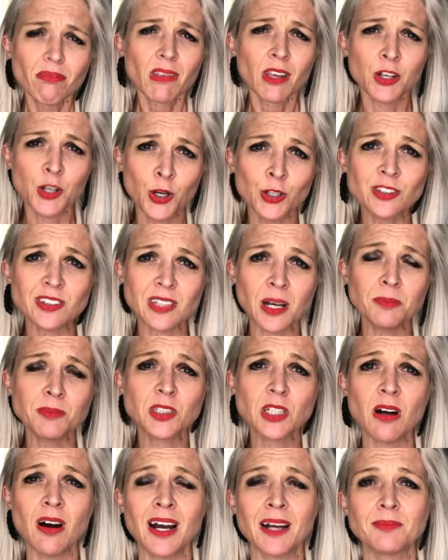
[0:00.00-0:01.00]
You know,
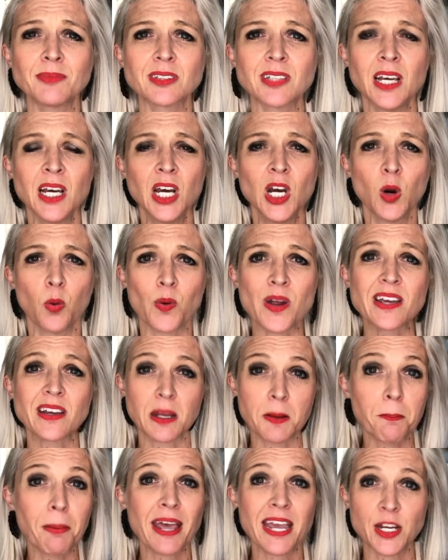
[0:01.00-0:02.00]
sometimes we
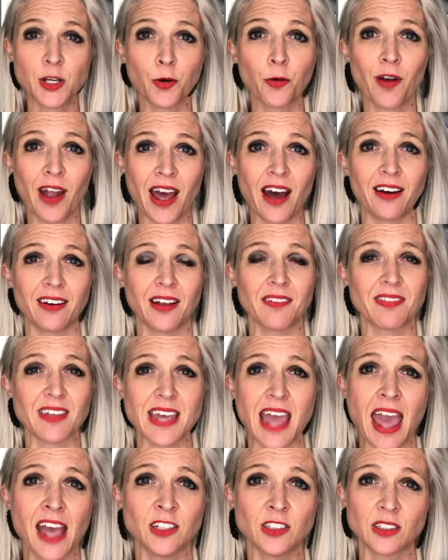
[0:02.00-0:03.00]
can peter out at
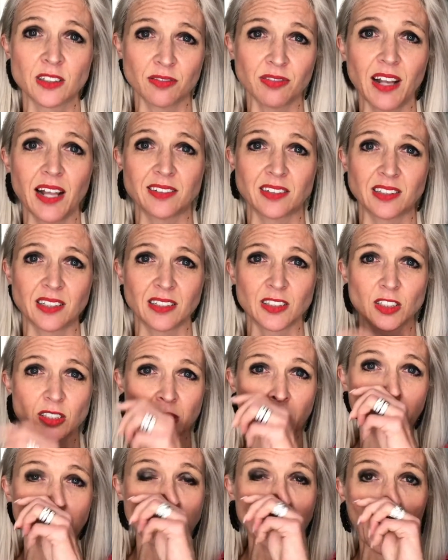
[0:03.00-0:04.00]
the end of lessons.
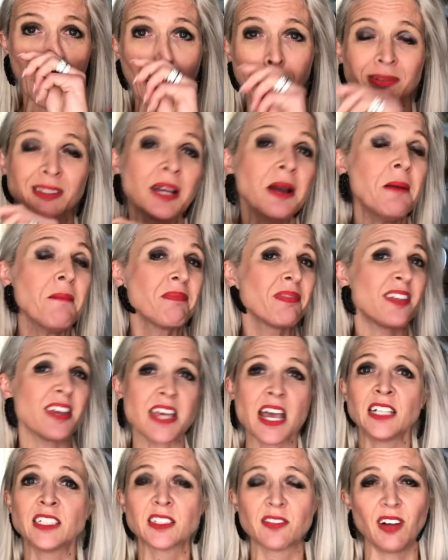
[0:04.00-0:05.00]
Sometimes
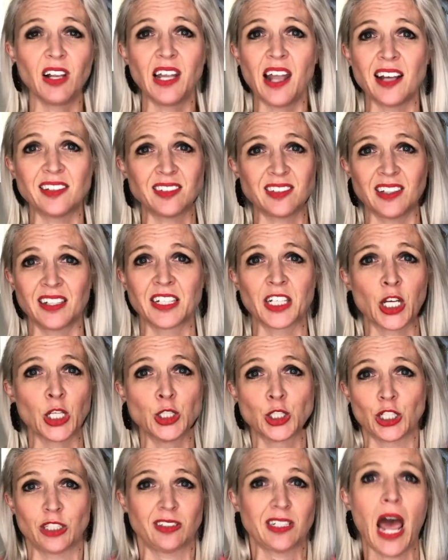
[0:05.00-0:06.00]
the end of a lesson can
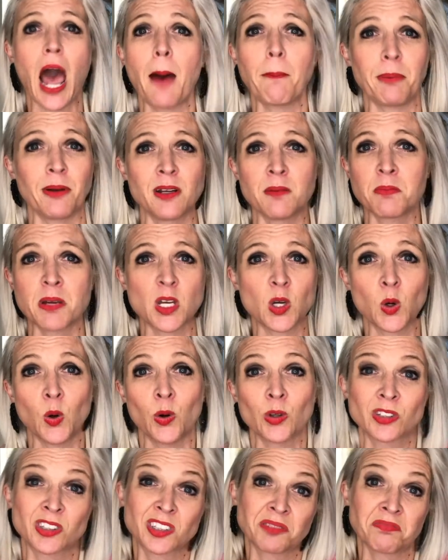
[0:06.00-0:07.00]
just happen
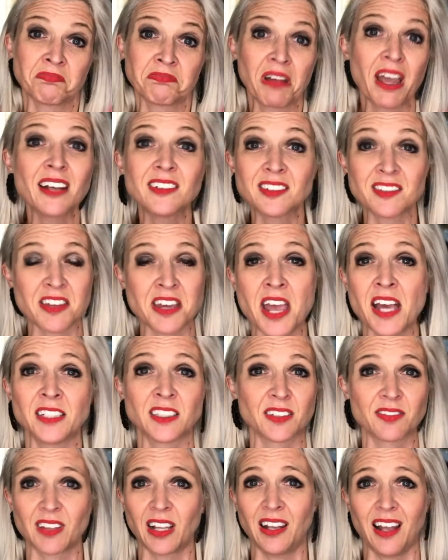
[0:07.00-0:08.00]
because it's the end
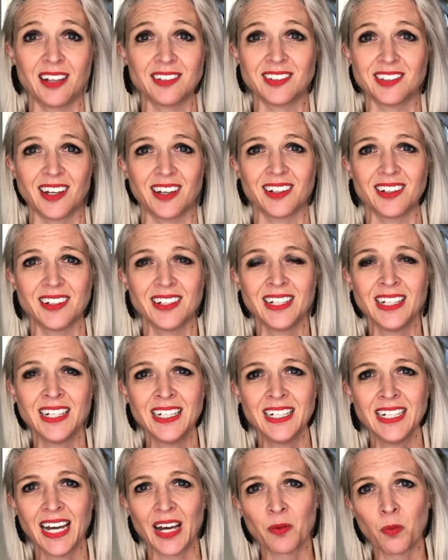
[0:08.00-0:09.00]
of the lesson.
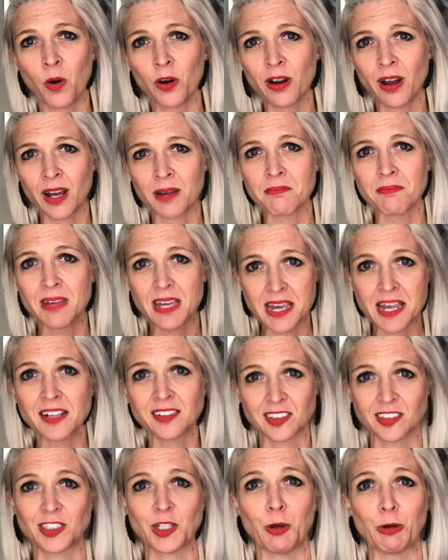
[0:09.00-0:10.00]
And what I'm here
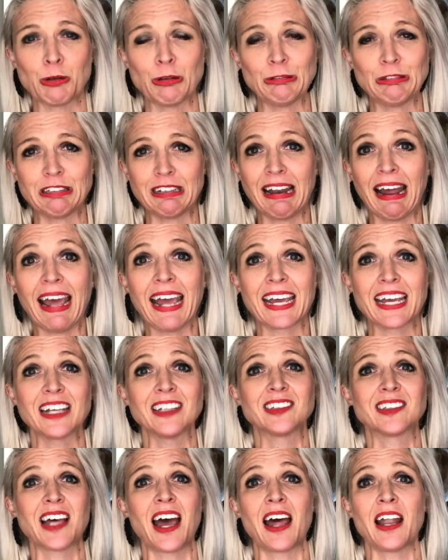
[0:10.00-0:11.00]
to tell you today
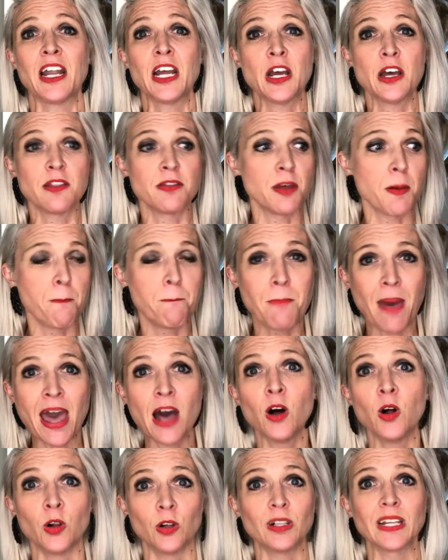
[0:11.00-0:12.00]
is that the
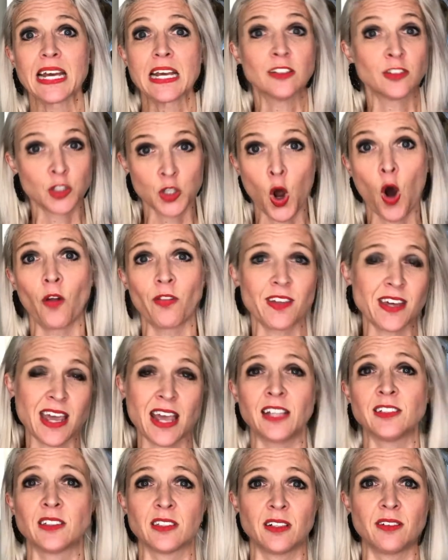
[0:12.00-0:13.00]
bell is not the
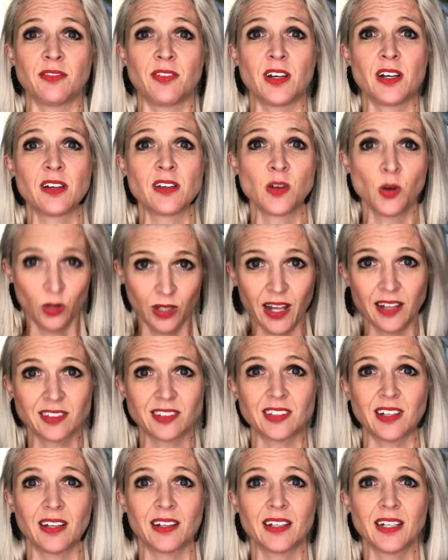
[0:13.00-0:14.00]
end of your
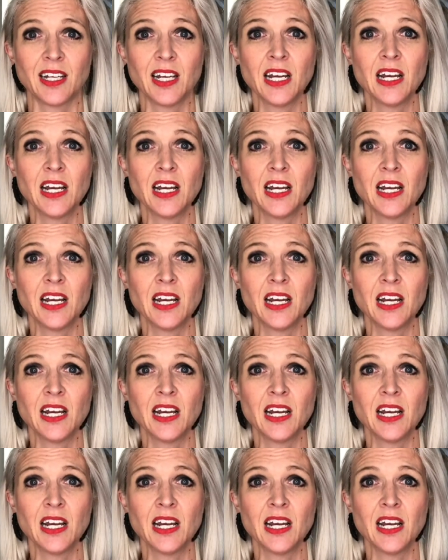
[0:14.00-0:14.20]
lesson.